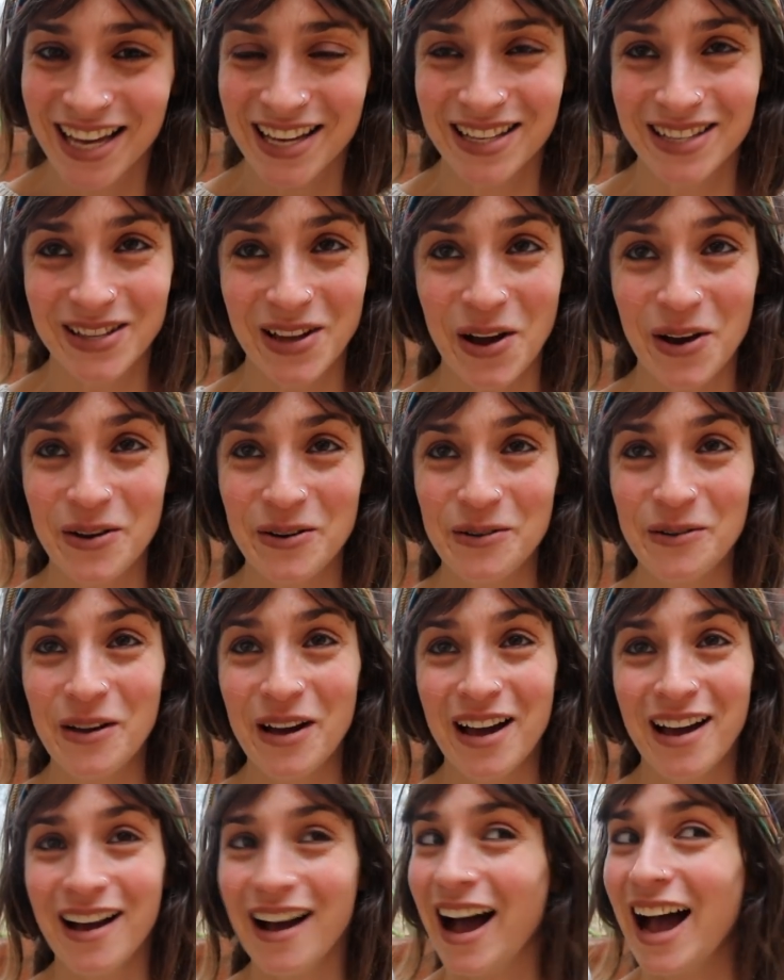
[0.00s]
So
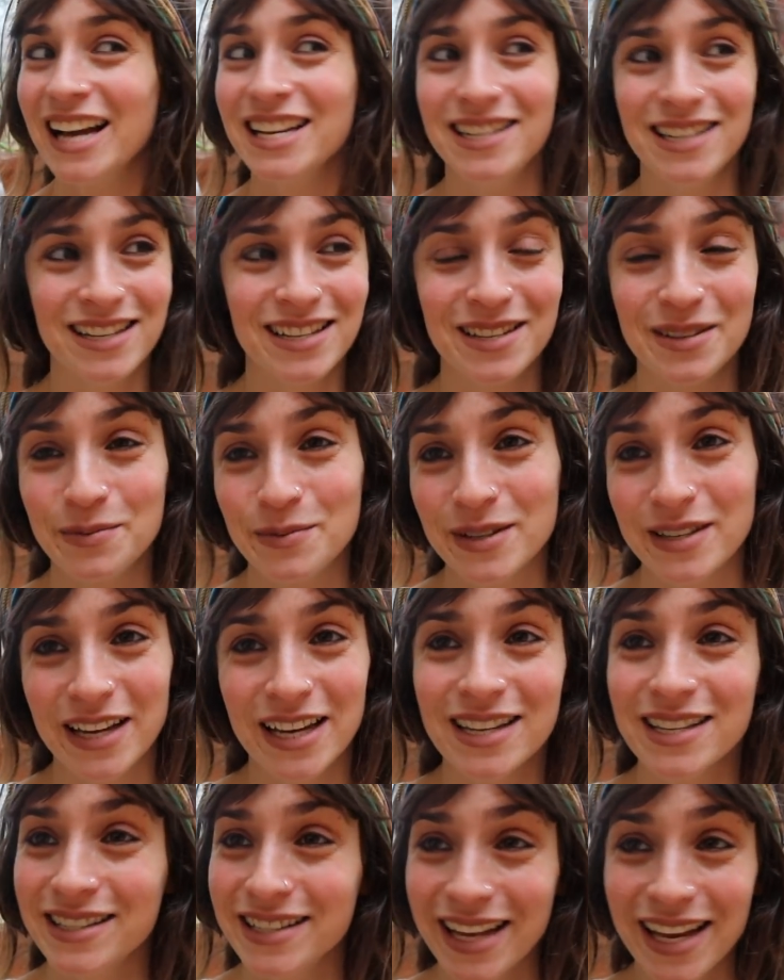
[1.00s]
I just was
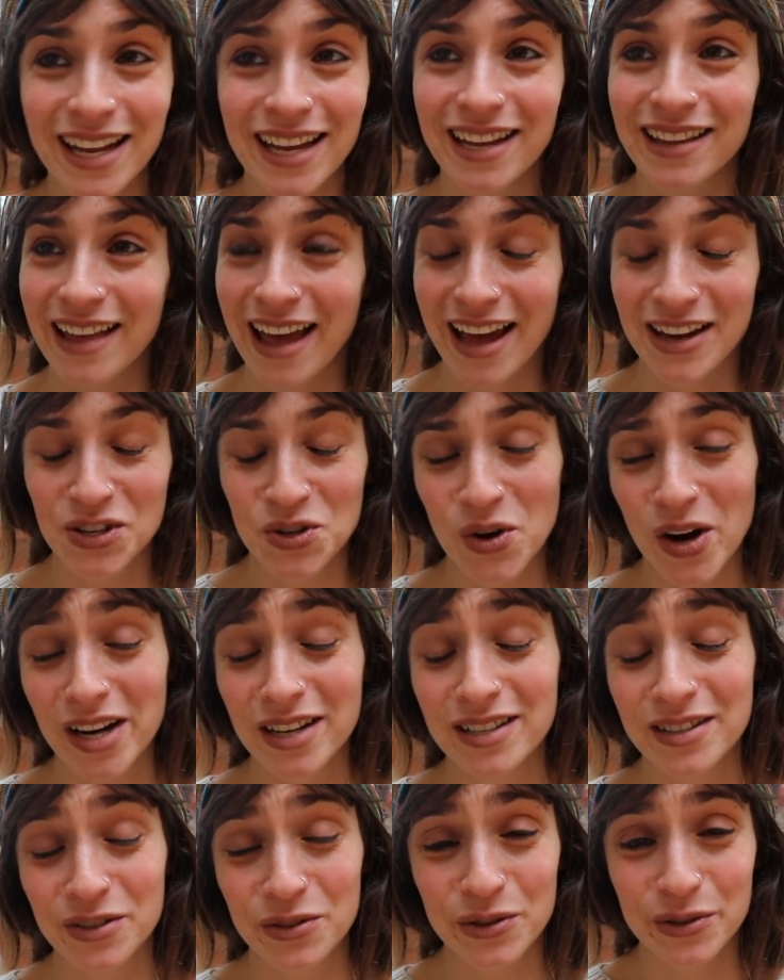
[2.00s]
like sitting there trying
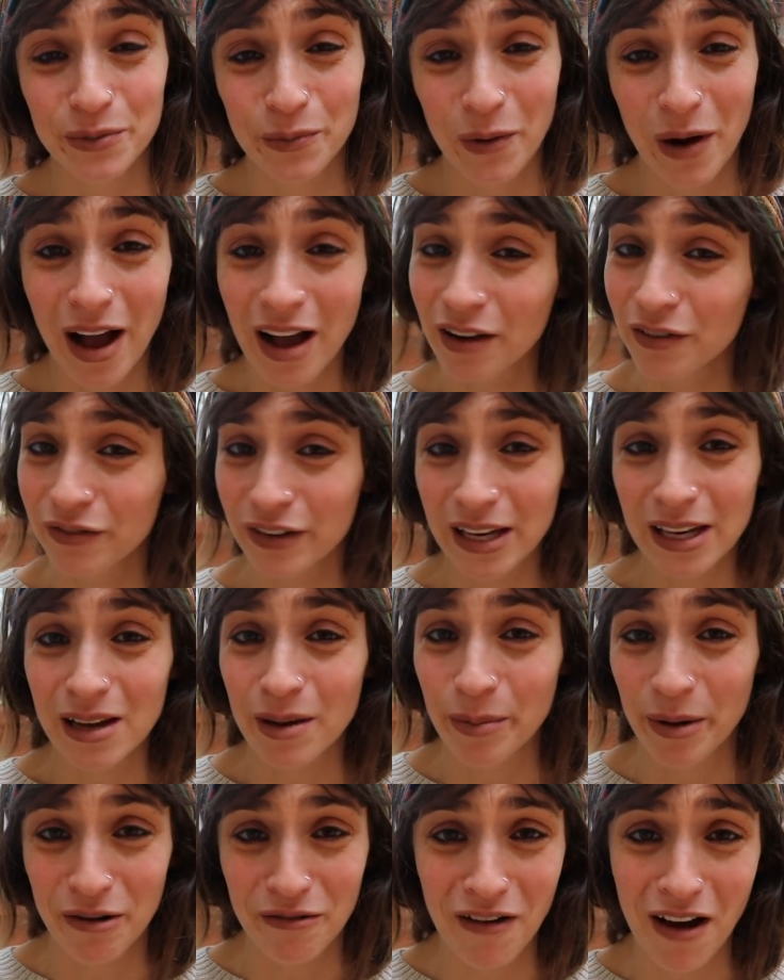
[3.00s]
to do some work, feeling
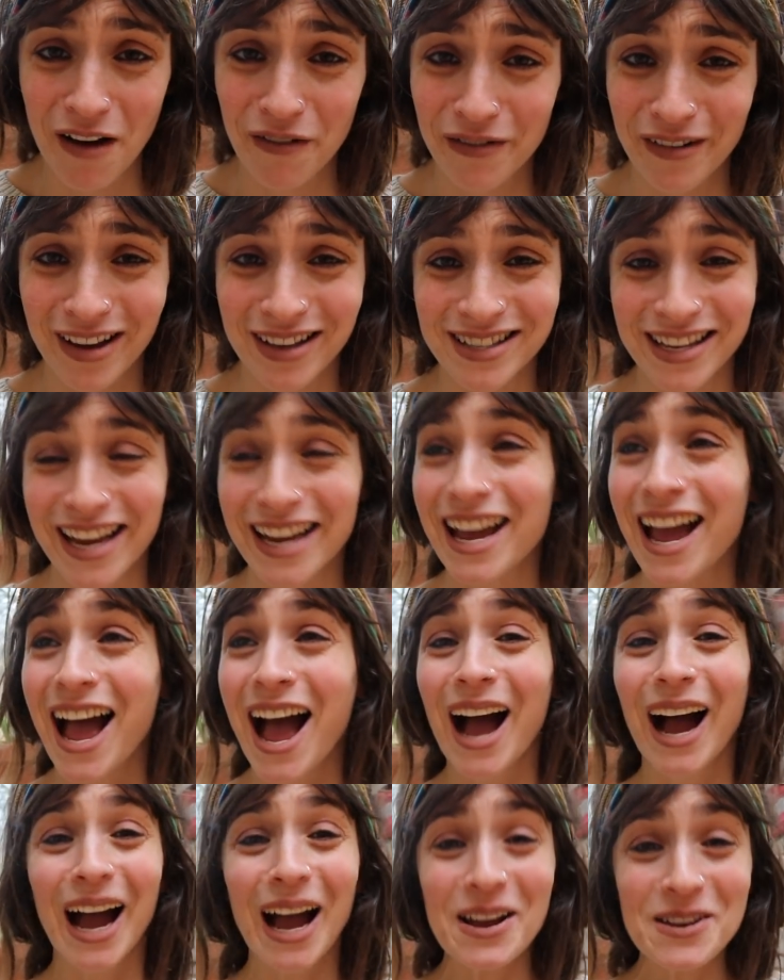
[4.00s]
a bit rough. And I was like,
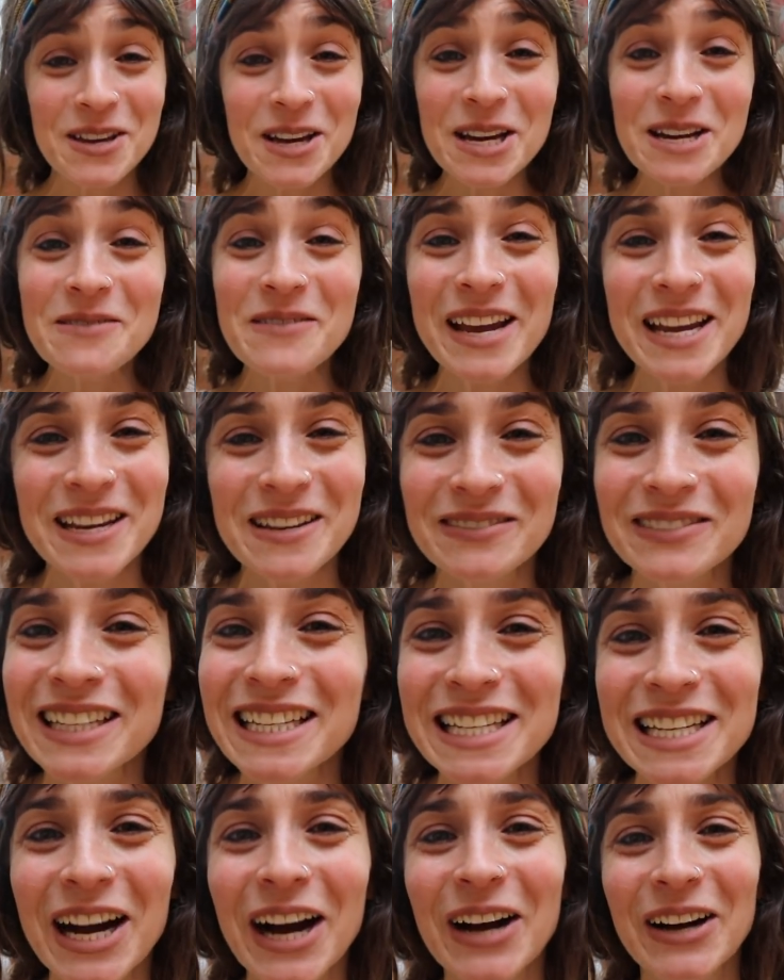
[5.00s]
I'm gonna make a
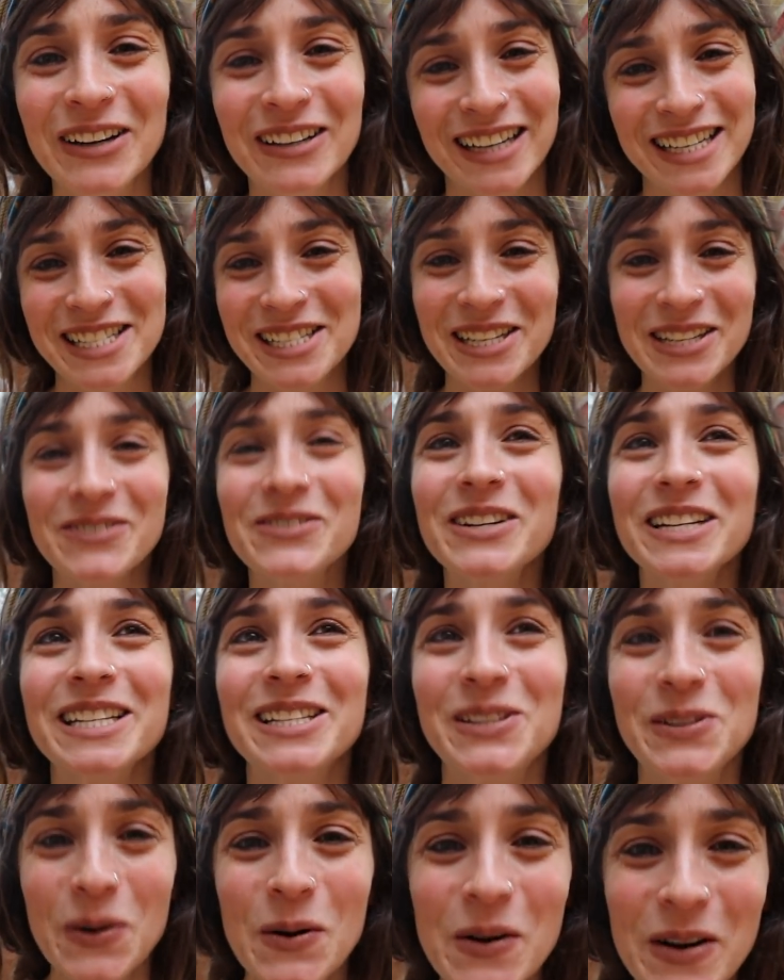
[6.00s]
video. I just
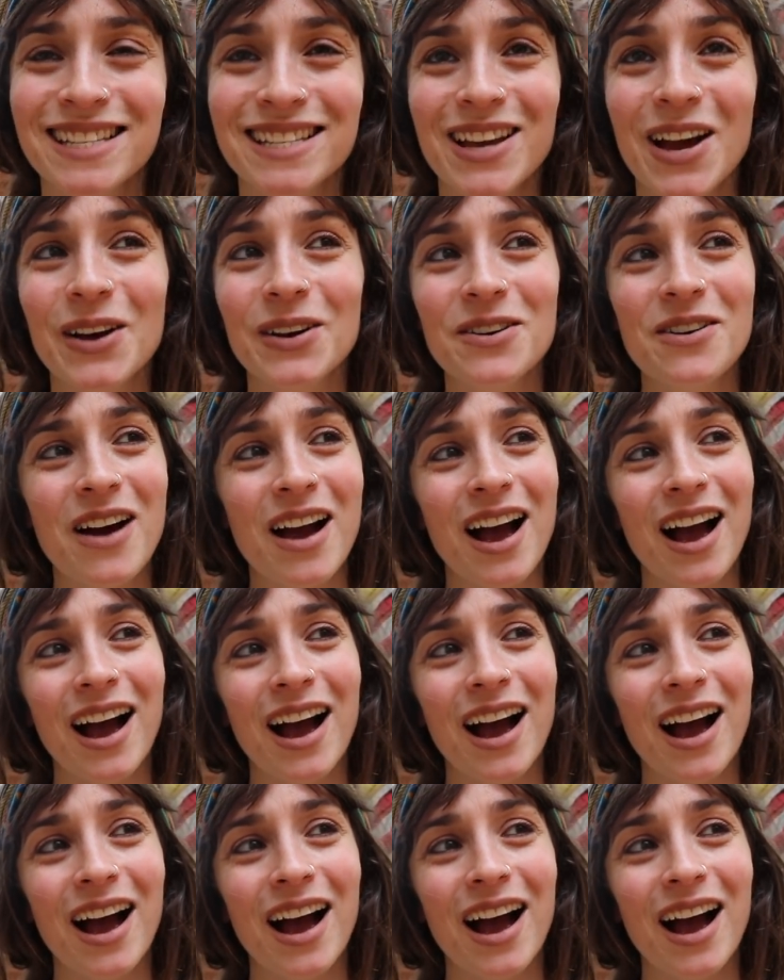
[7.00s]
want to talk. So